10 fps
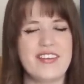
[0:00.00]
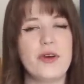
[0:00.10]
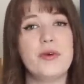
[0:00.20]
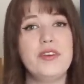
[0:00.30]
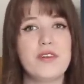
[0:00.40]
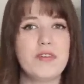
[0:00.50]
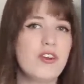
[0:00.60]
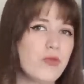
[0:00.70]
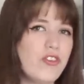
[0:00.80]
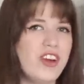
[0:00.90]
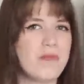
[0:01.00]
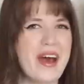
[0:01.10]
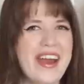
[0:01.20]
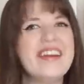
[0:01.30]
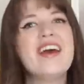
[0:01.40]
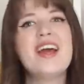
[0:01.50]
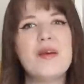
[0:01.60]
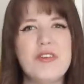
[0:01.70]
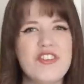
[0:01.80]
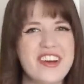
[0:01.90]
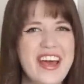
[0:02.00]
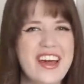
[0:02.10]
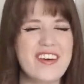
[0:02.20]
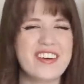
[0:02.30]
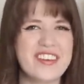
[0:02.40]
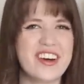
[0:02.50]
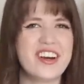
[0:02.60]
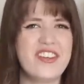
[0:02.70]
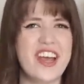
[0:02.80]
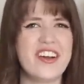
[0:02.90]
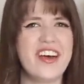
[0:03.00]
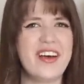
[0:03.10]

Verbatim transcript: So when you get finished watching mine, be sure to head over to her channel.